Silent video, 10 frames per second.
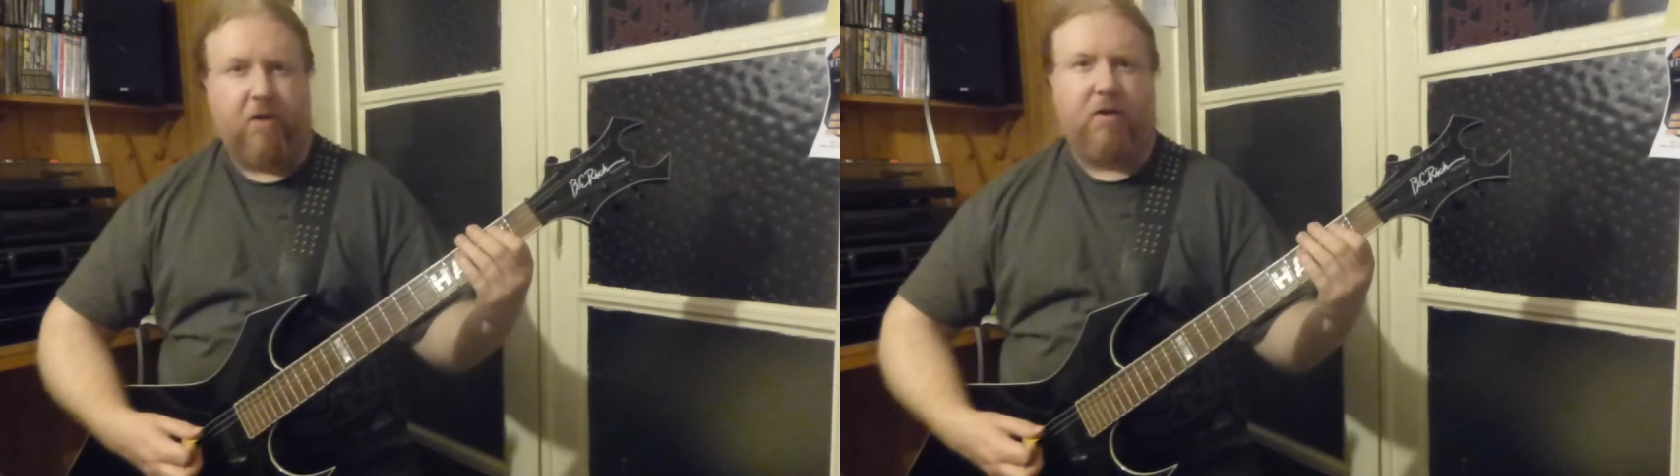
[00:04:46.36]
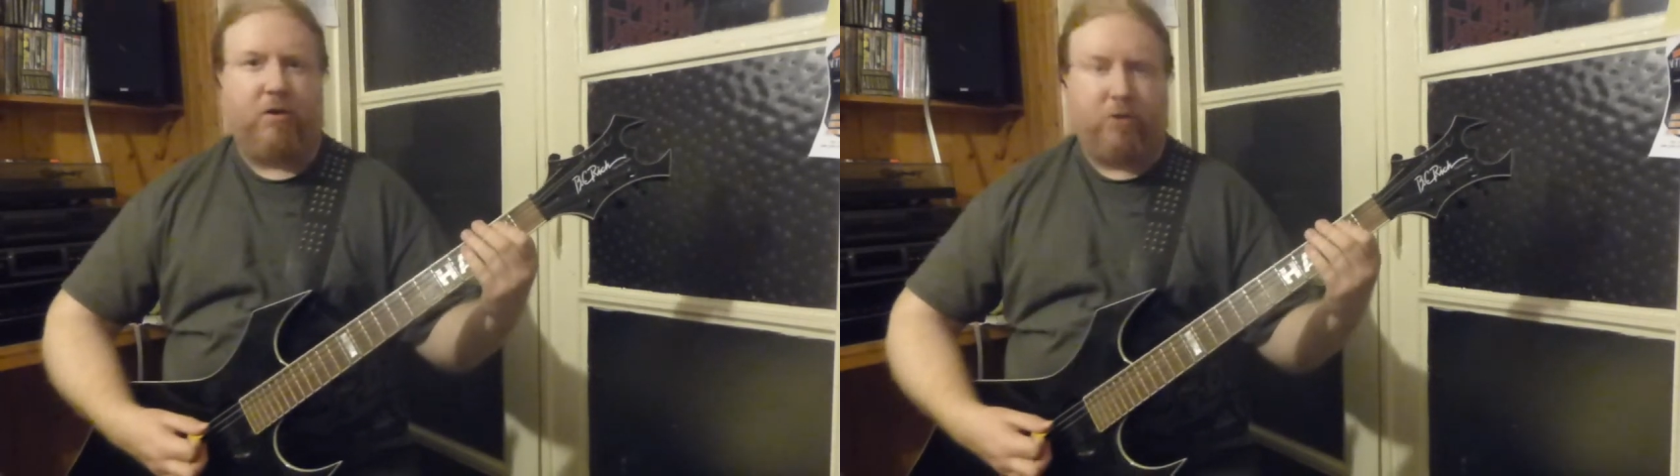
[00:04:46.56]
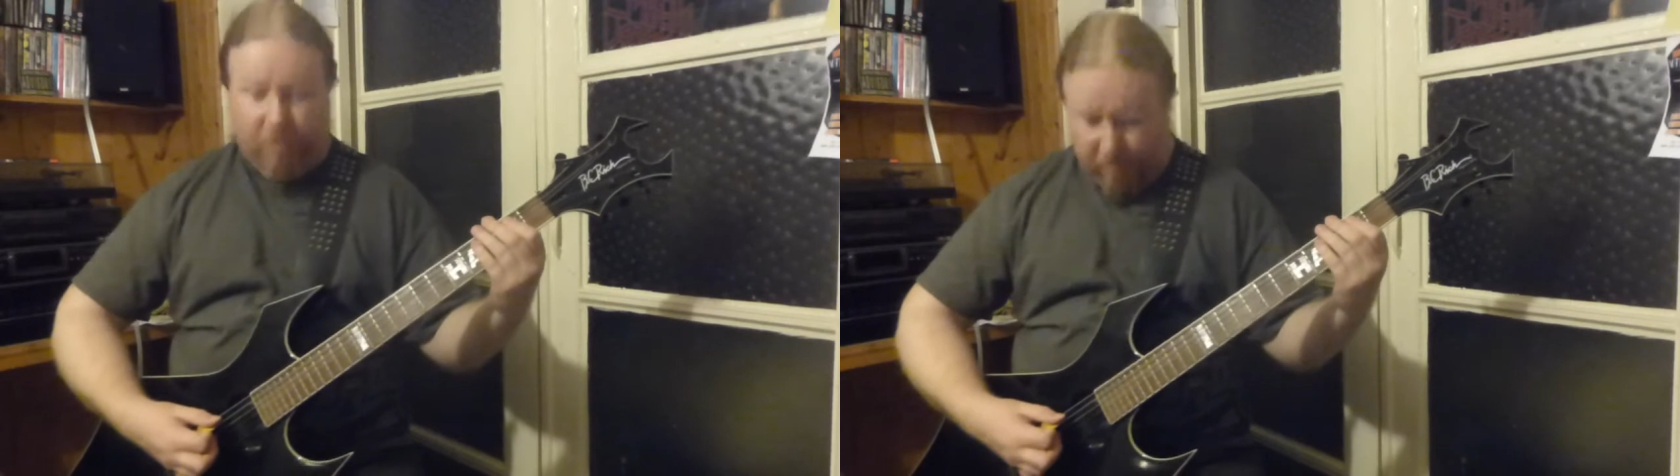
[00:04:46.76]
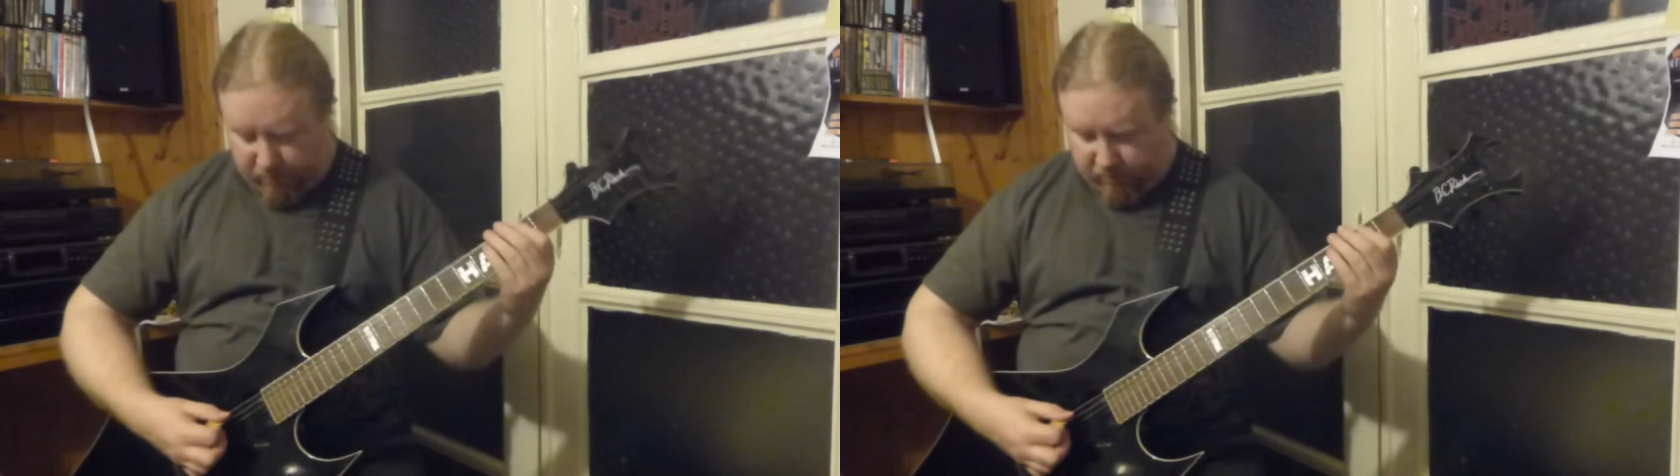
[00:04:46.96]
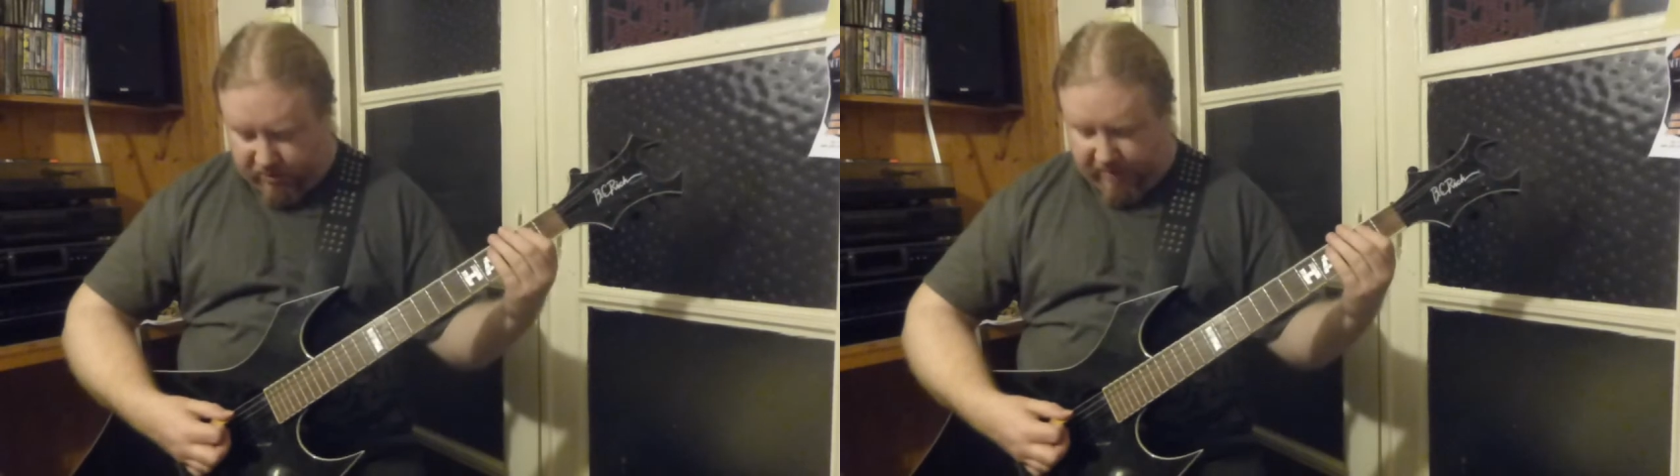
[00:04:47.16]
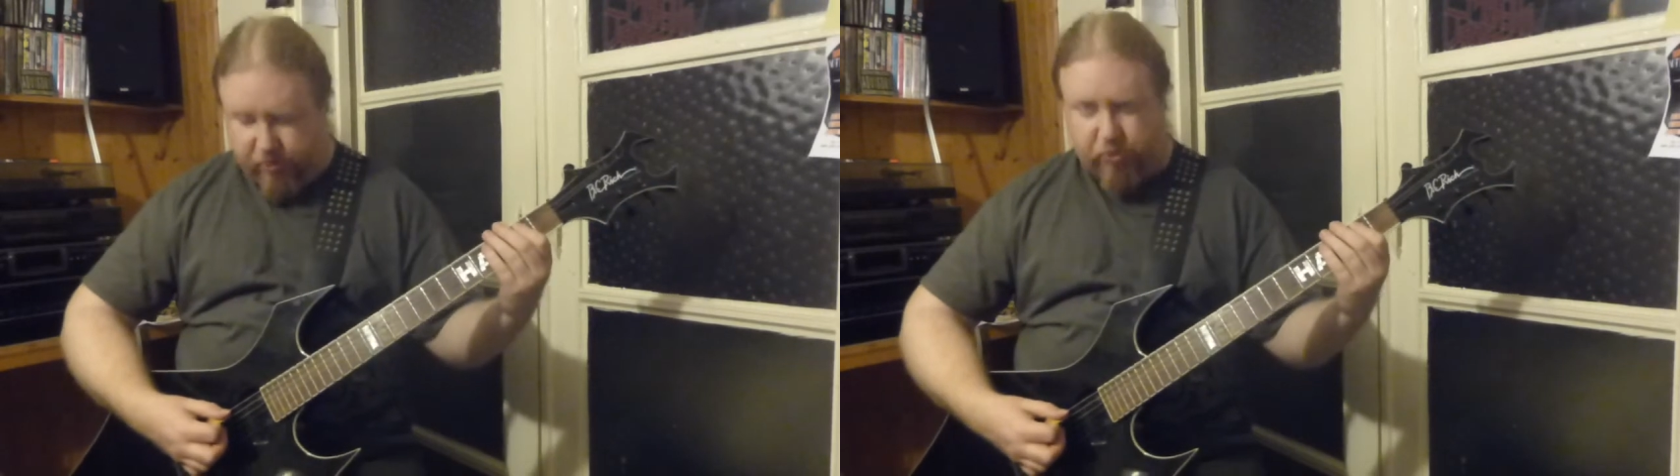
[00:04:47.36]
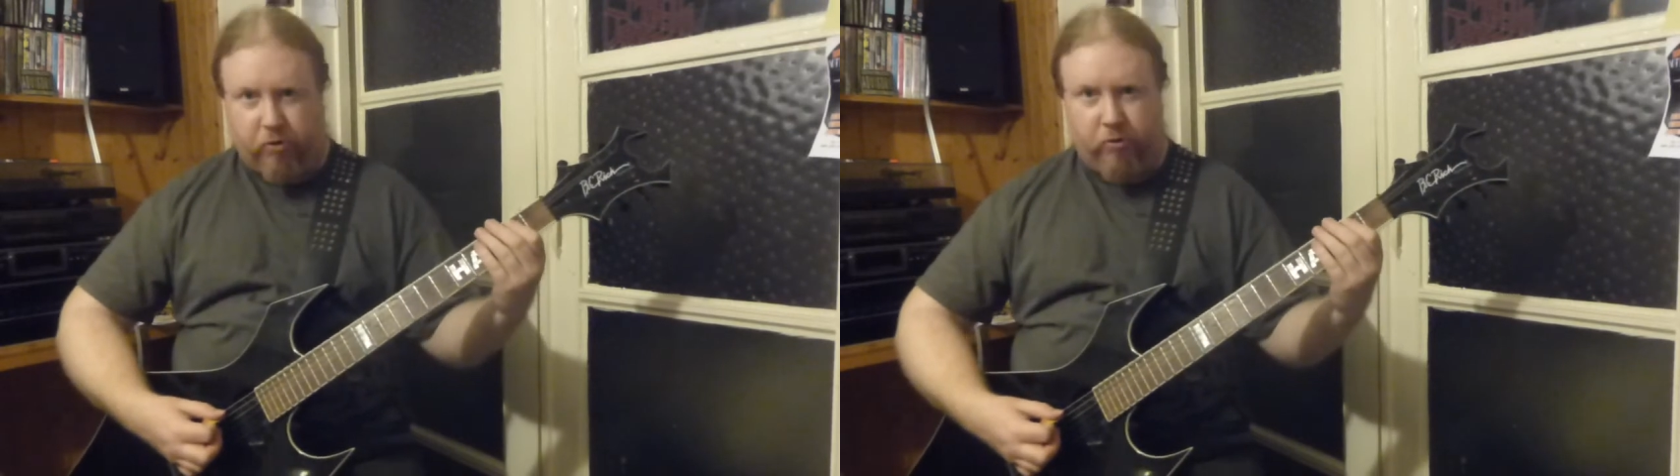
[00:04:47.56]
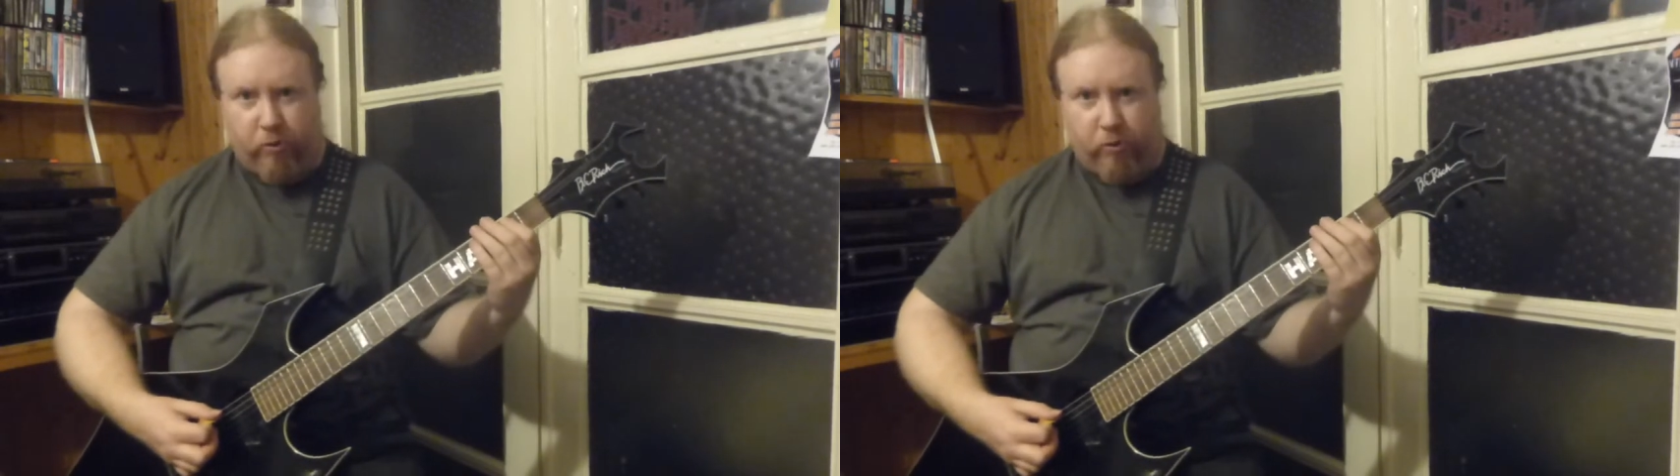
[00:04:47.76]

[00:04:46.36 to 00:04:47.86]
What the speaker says: you can either downstroke